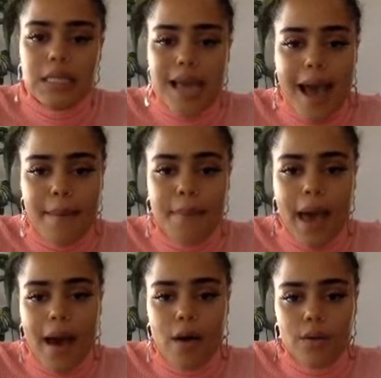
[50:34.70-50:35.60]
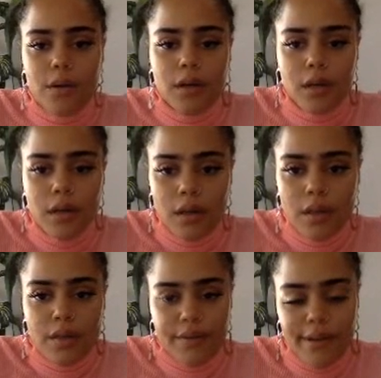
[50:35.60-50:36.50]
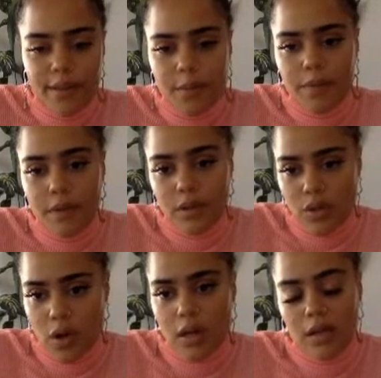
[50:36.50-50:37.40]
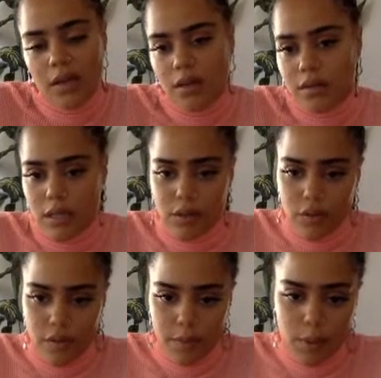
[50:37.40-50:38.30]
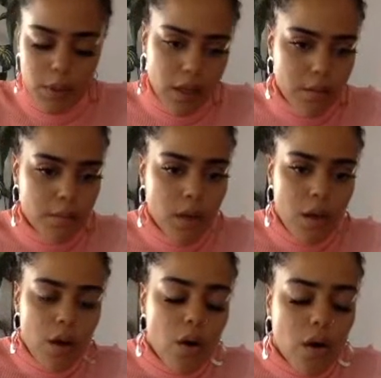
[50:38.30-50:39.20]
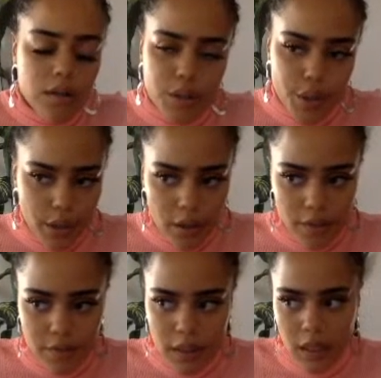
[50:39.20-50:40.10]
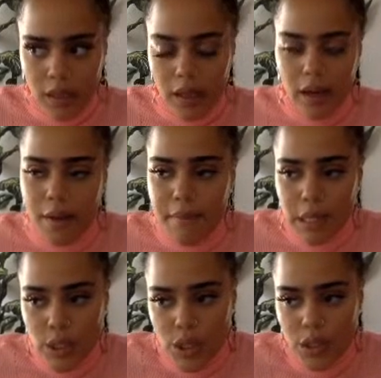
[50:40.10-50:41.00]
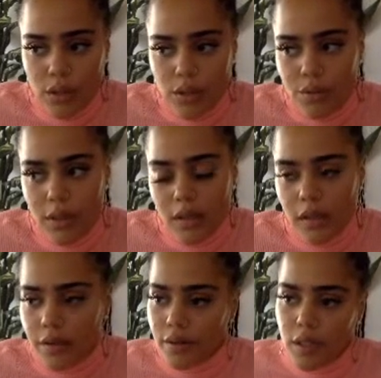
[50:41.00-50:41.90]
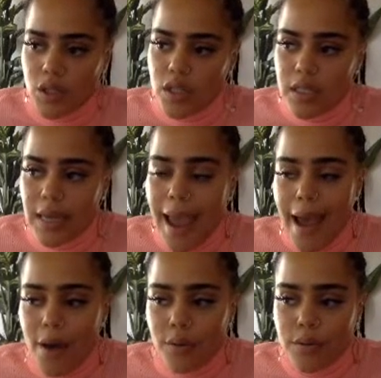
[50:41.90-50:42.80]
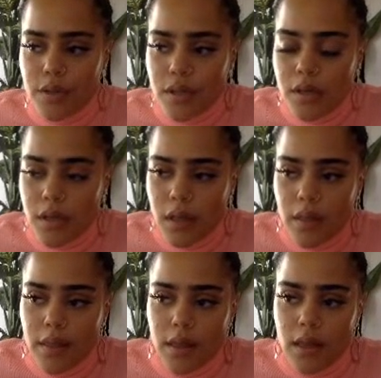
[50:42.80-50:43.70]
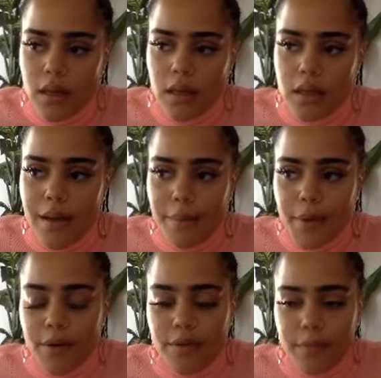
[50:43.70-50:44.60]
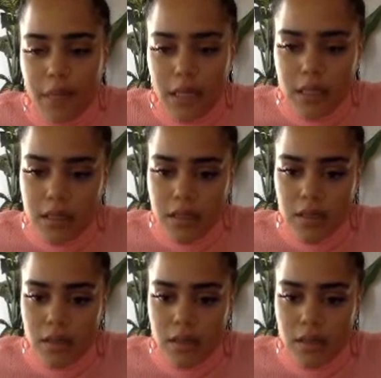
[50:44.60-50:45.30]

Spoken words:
tap out the rhythm of the song and it'll tell you the BPM. Alternatively, like I mentioned, you can literally just count the number of beats